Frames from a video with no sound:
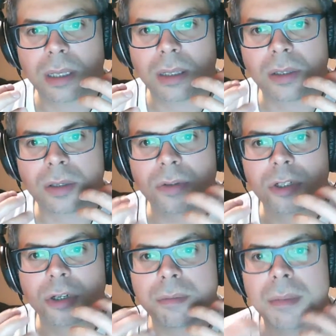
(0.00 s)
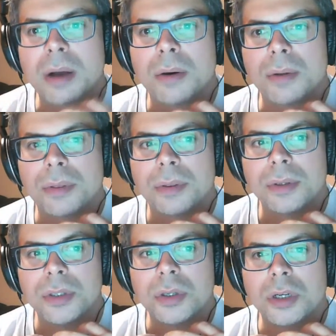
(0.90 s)
use your mouth.
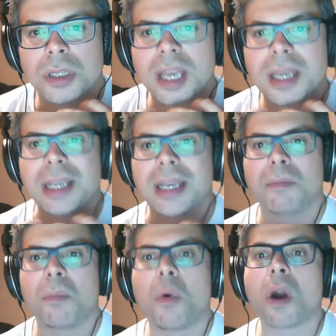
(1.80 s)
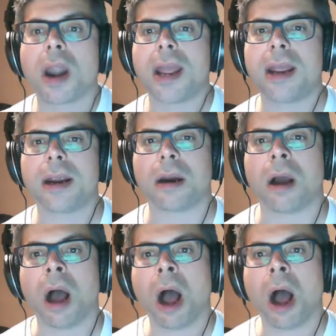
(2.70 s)
So you're taking in more air,